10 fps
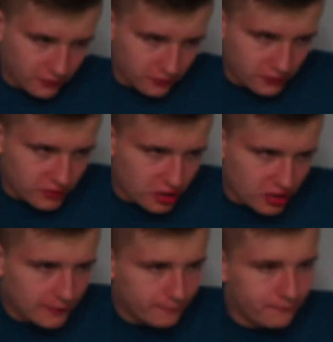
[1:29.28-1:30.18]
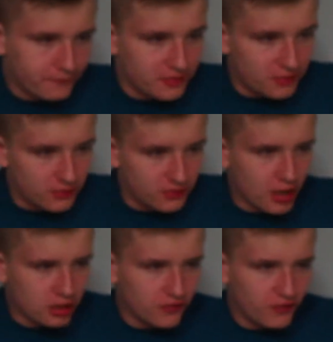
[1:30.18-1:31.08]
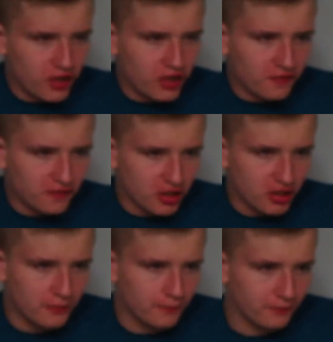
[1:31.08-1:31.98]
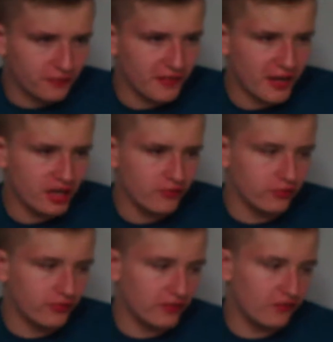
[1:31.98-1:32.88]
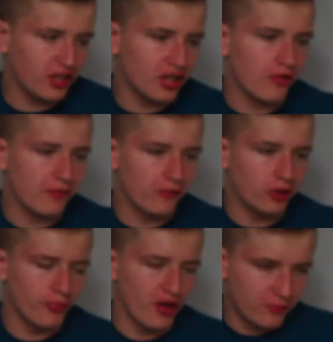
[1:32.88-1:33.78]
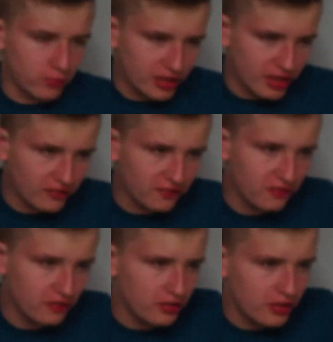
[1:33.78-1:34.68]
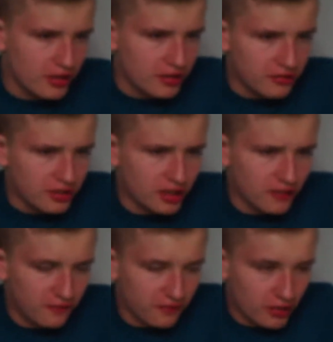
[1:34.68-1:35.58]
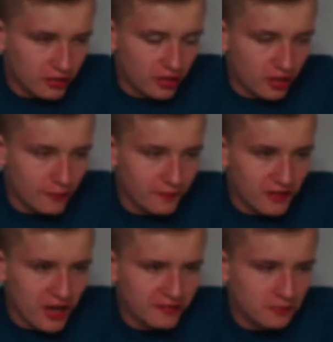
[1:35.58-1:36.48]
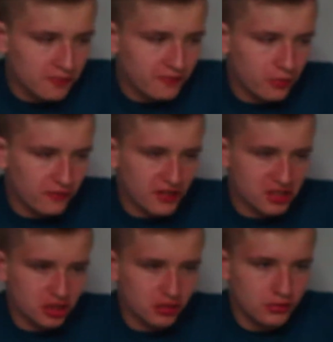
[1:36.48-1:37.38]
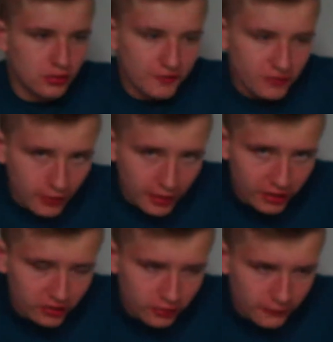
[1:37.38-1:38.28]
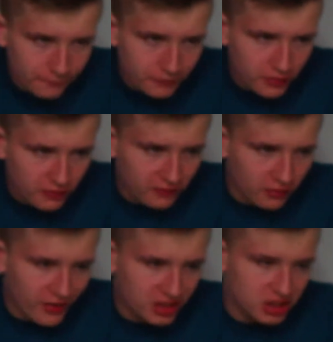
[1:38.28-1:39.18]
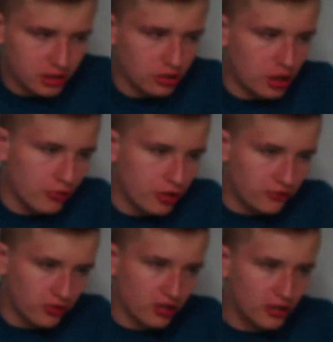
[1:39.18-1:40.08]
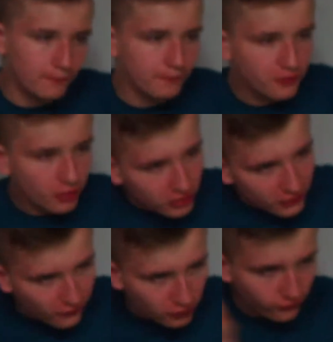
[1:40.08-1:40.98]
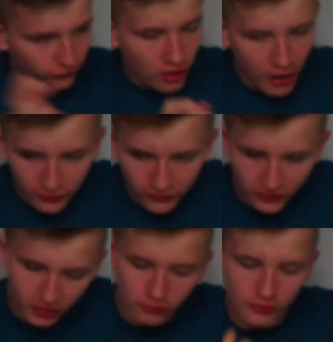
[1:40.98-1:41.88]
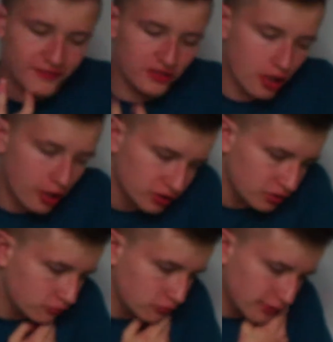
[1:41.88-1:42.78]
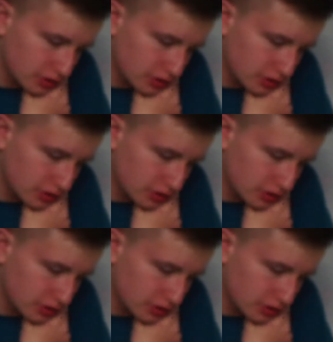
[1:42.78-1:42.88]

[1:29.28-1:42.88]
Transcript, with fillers: The um, now the first um, sign of this video is for press players that it's at the um, starting position of the ride. So eventually we'll go and uh, do the full Ferrari thing, whatever you call it. One.